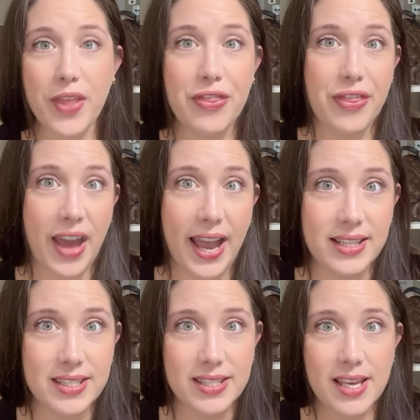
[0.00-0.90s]
with
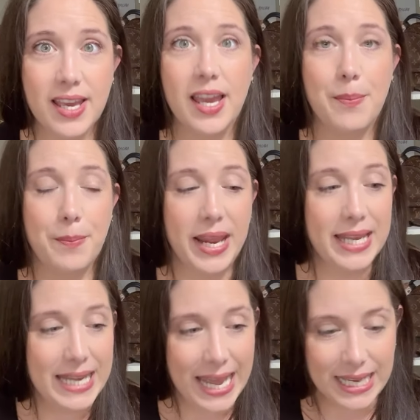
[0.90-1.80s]
that, my
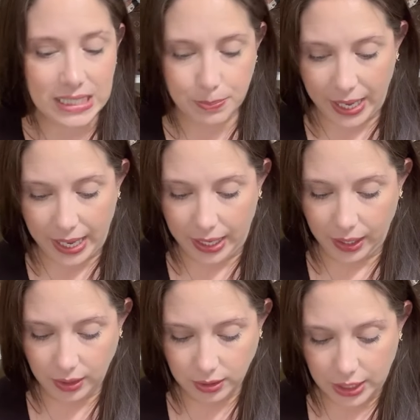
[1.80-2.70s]
next
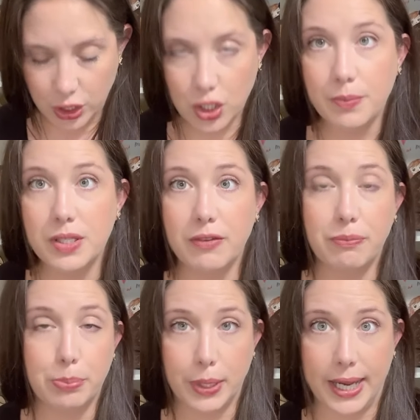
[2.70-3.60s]
bag in terms
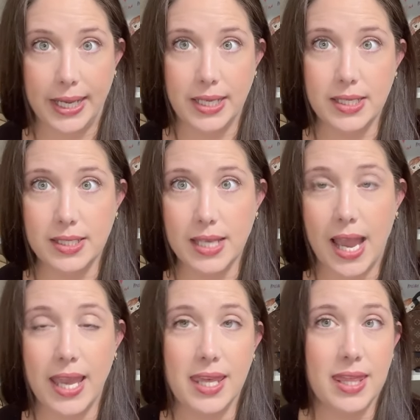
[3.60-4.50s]
of price,
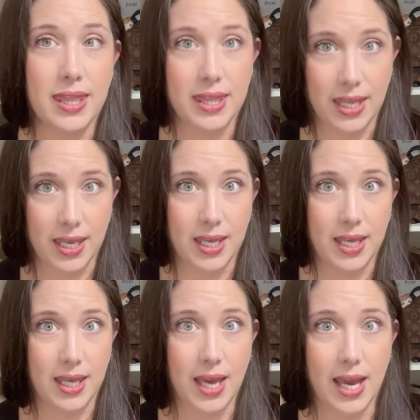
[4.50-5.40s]
I
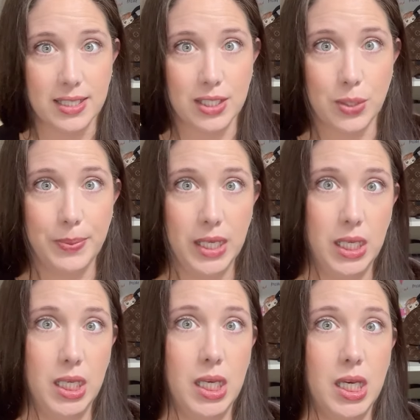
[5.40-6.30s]
think has to
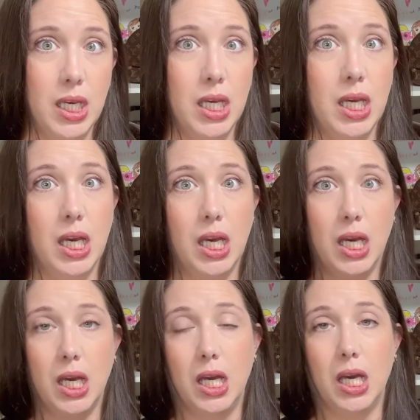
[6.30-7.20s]
be
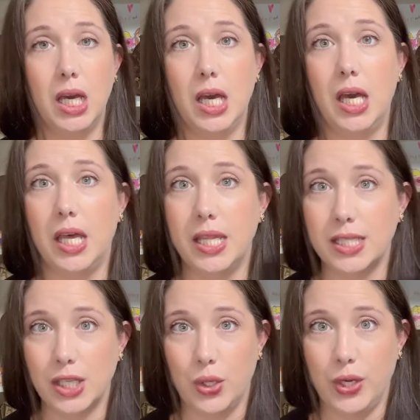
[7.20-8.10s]

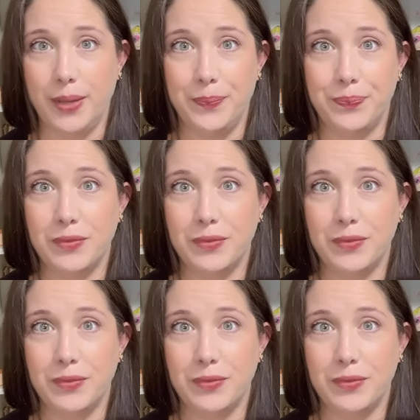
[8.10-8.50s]
this cutie.